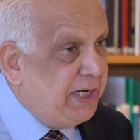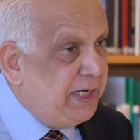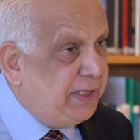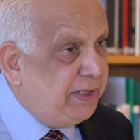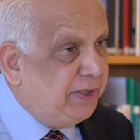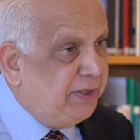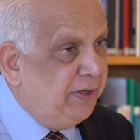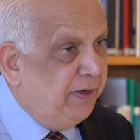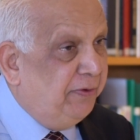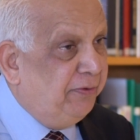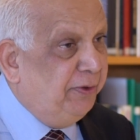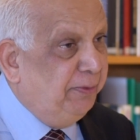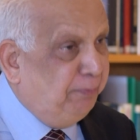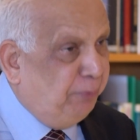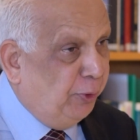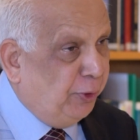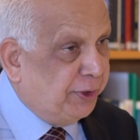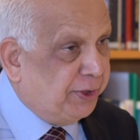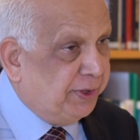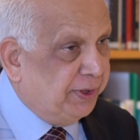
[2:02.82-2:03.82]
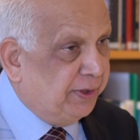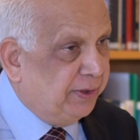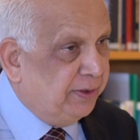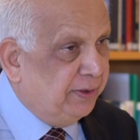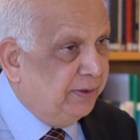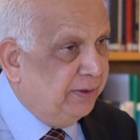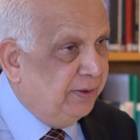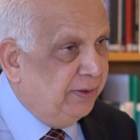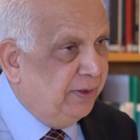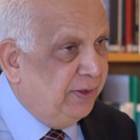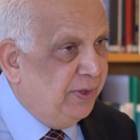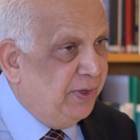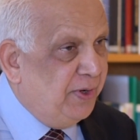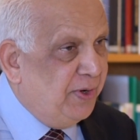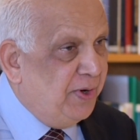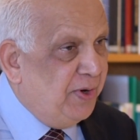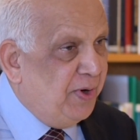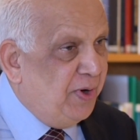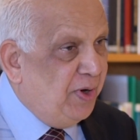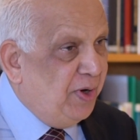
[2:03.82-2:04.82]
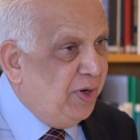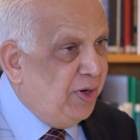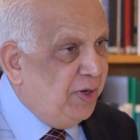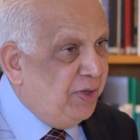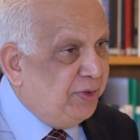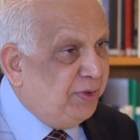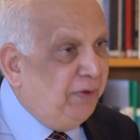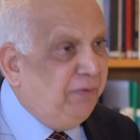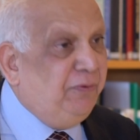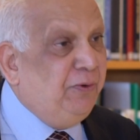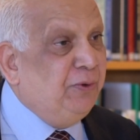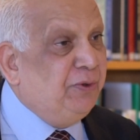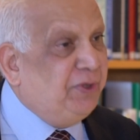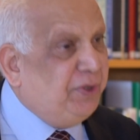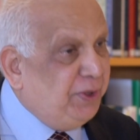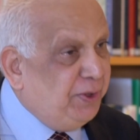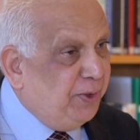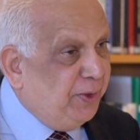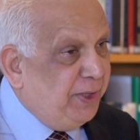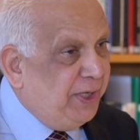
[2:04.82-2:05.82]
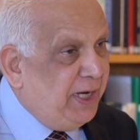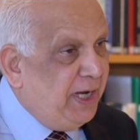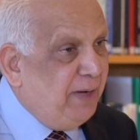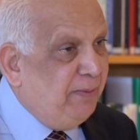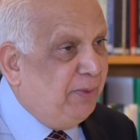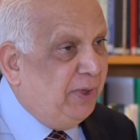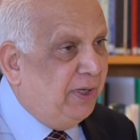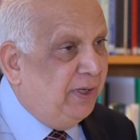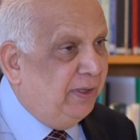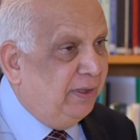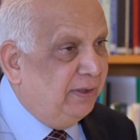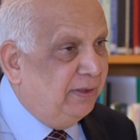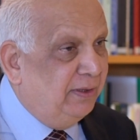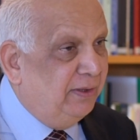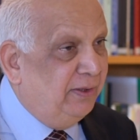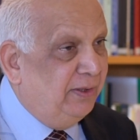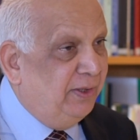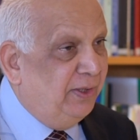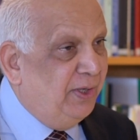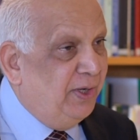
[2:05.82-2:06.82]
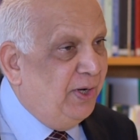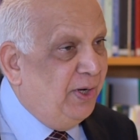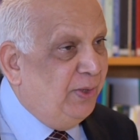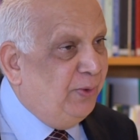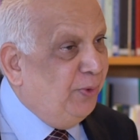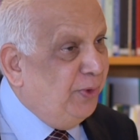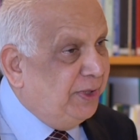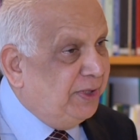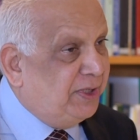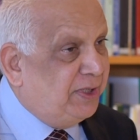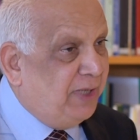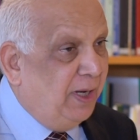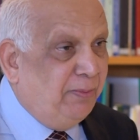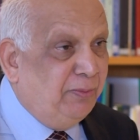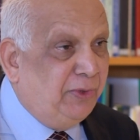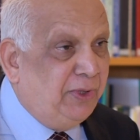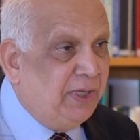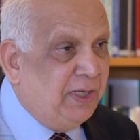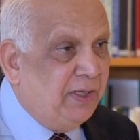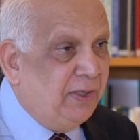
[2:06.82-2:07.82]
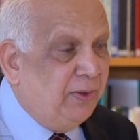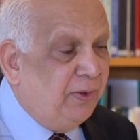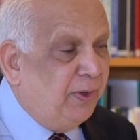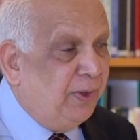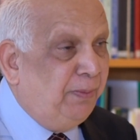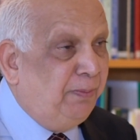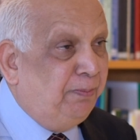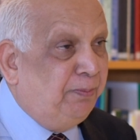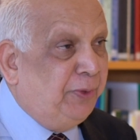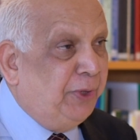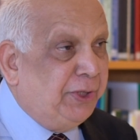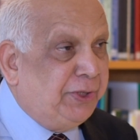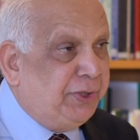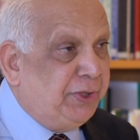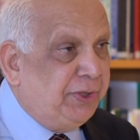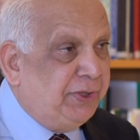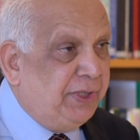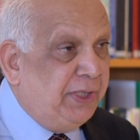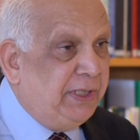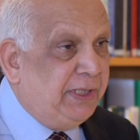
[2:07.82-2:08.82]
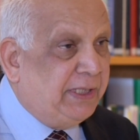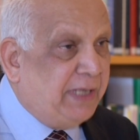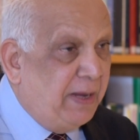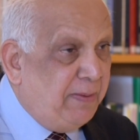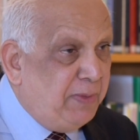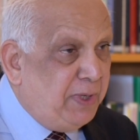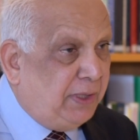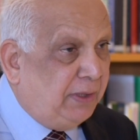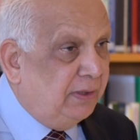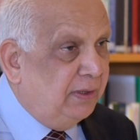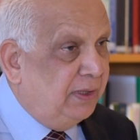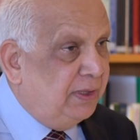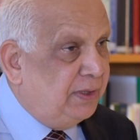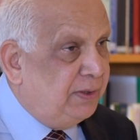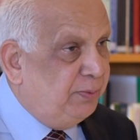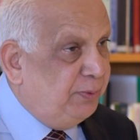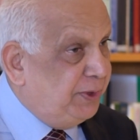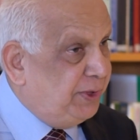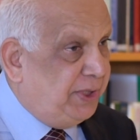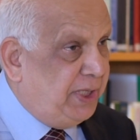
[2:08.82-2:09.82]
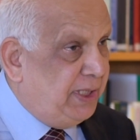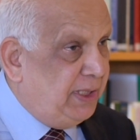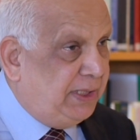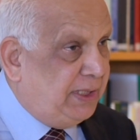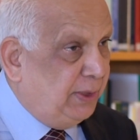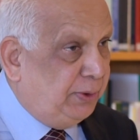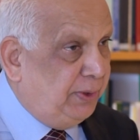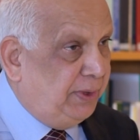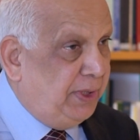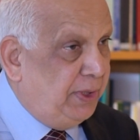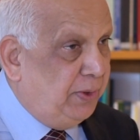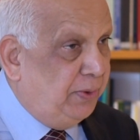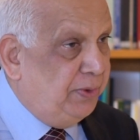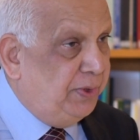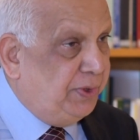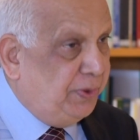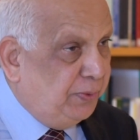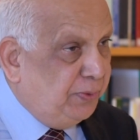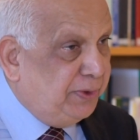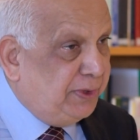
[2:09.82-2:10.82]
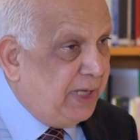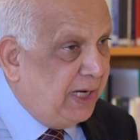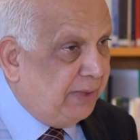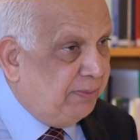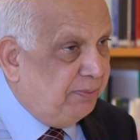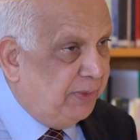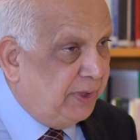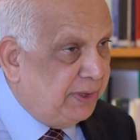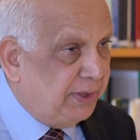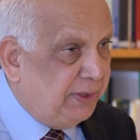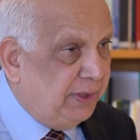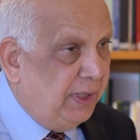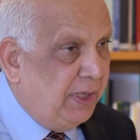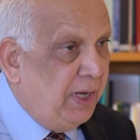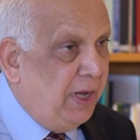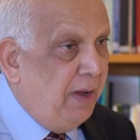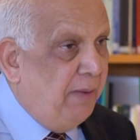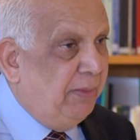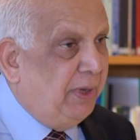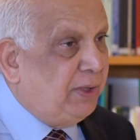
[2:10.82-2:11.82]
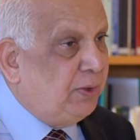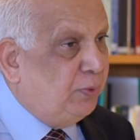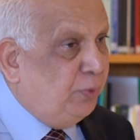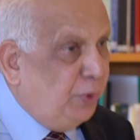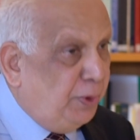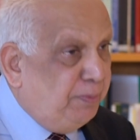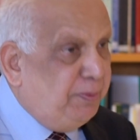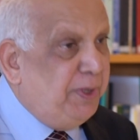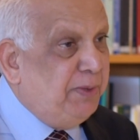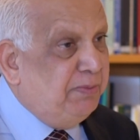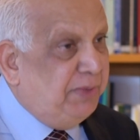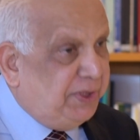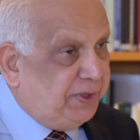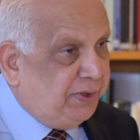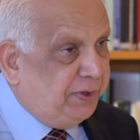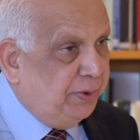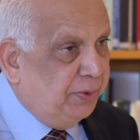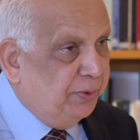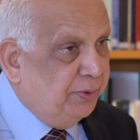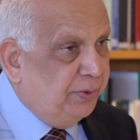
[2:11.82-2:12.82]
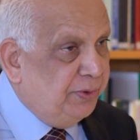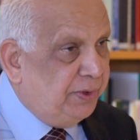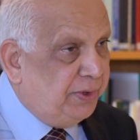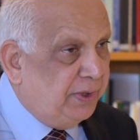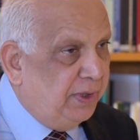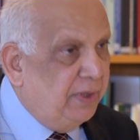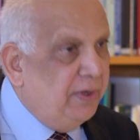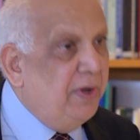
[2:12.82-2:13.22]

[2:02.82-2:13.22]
it, report it. So if you see your neighbor doing something or purchasing chemicals which they don't use that much but could be misused,